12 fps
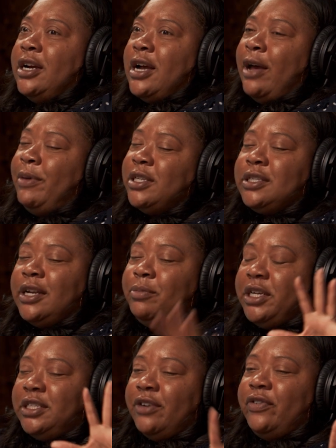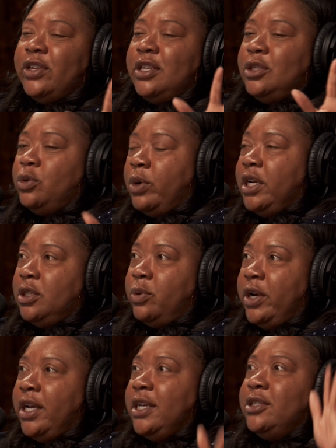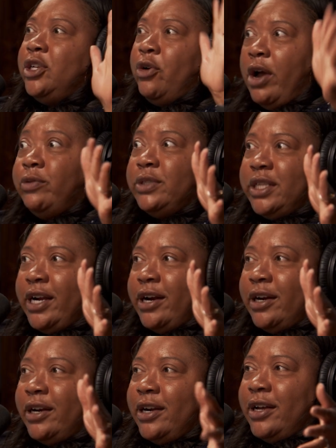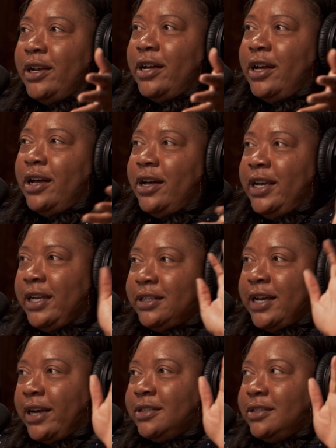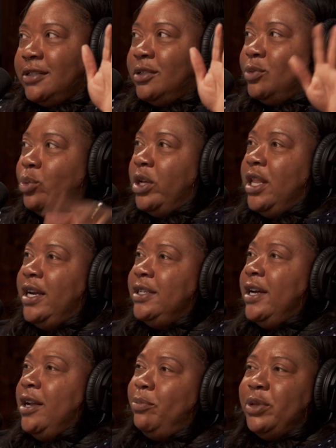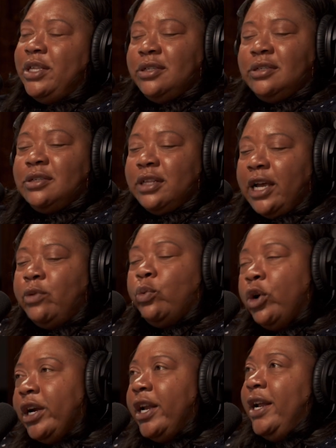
I mean, it's going to be different than 2020 because, I was there in Texas when they did it. But we're going to